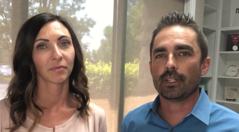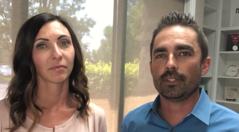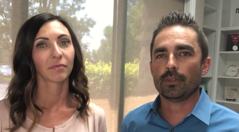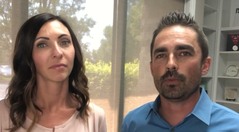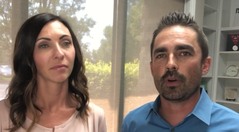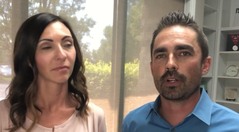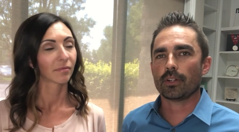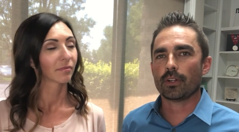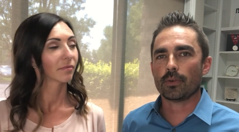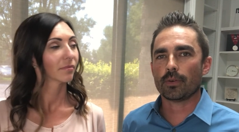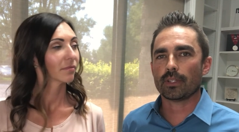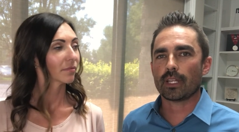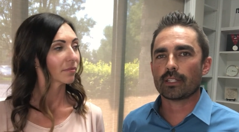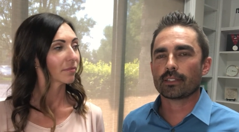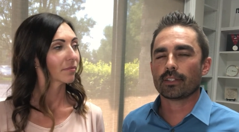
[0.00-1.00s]
Speaker 1: and you want to know
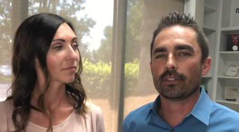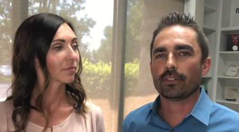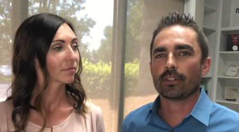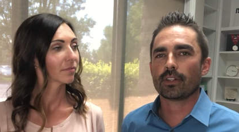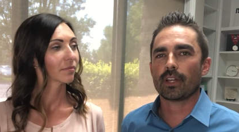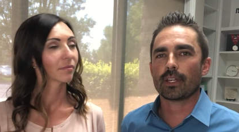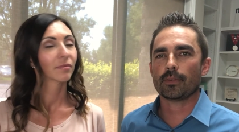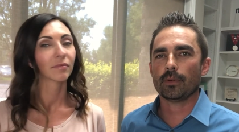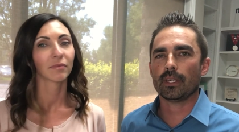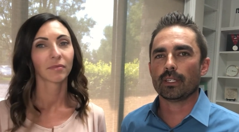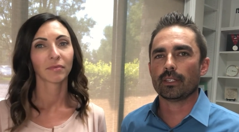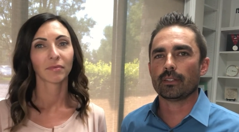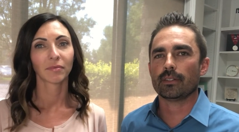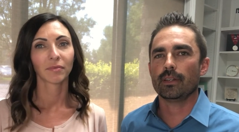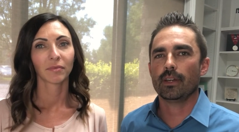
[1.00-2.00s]
what that's going to look like, we
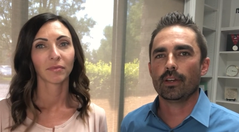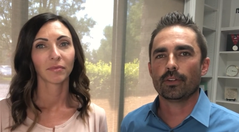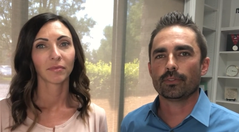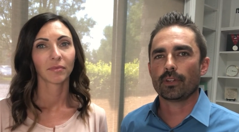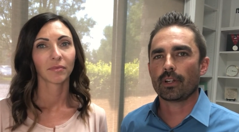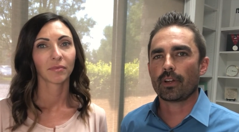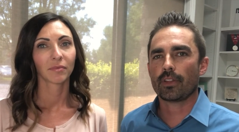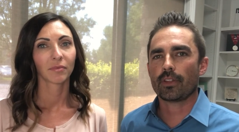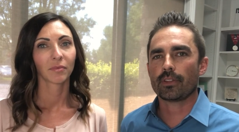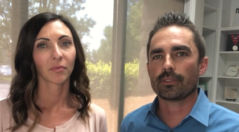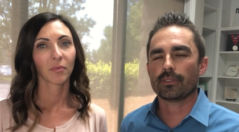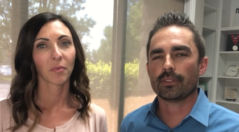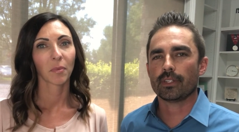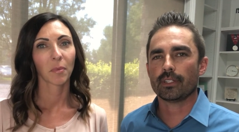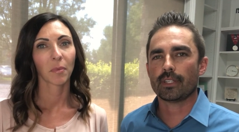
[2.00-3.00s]
can run all of
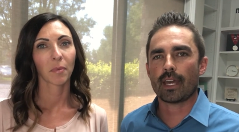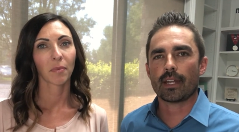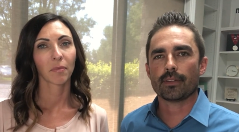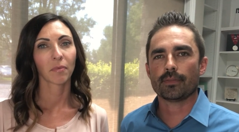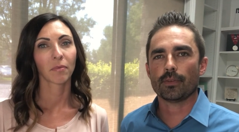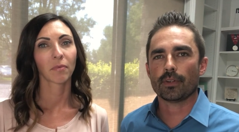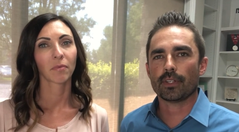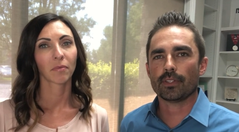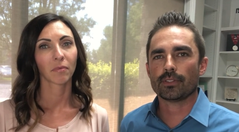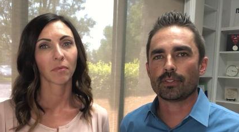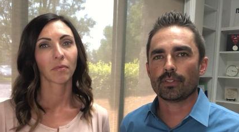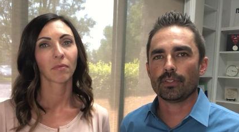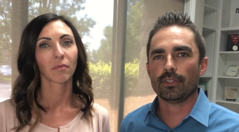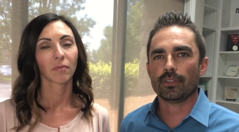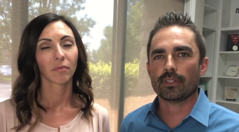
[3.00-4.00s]
the data for you
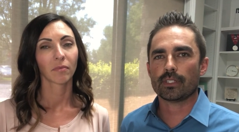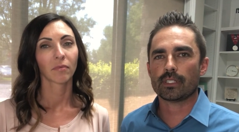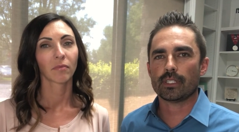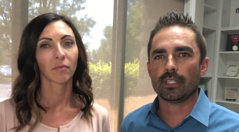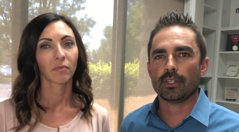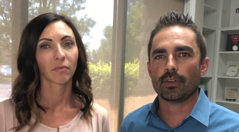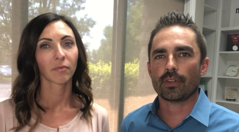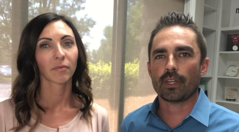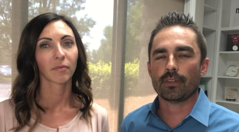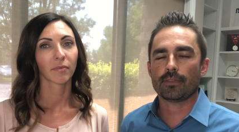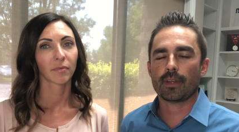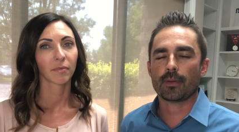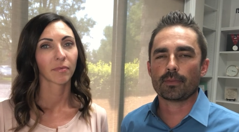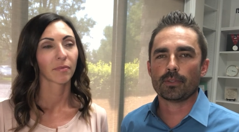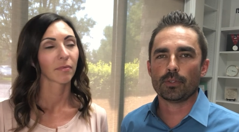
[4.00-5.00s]
so that you can see, okay, if
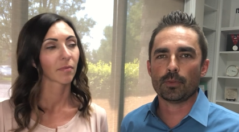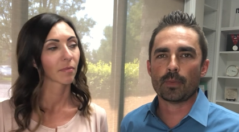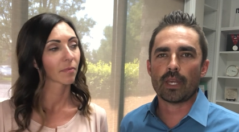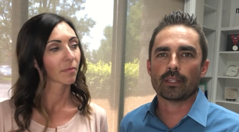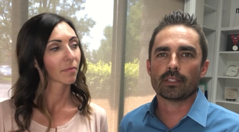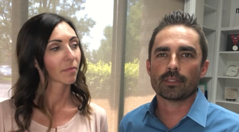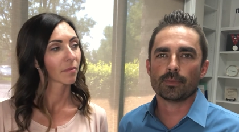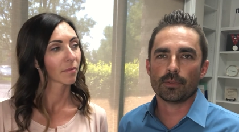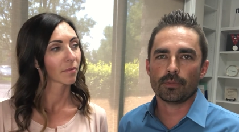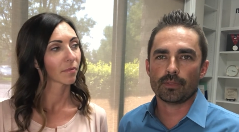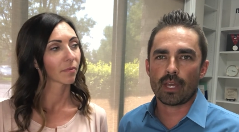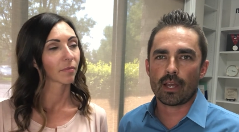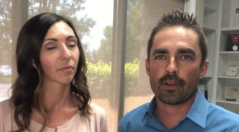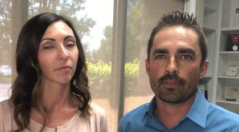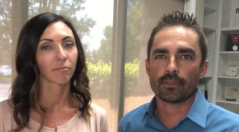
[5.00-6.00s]
I do make this move
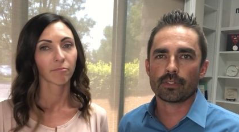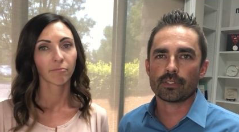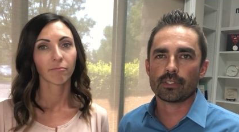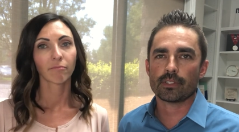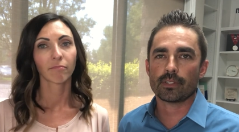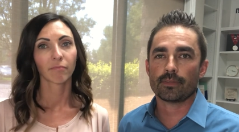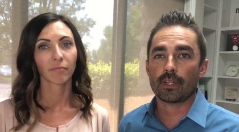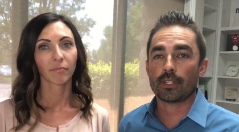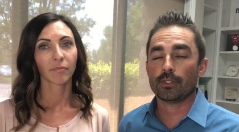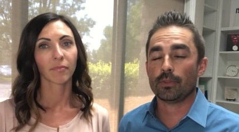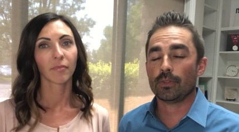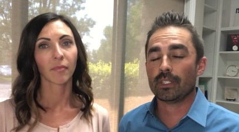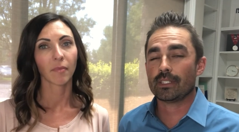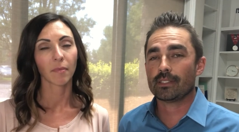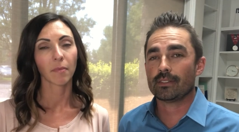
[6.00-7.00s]
now versus if I
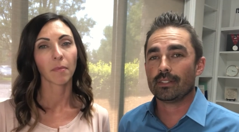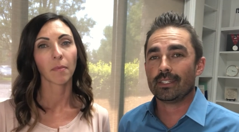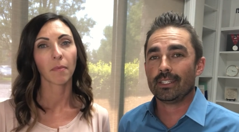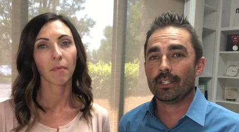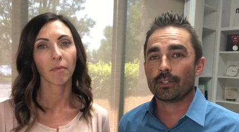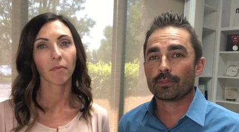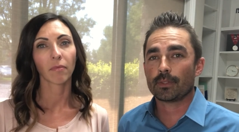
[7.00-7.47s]
do this a year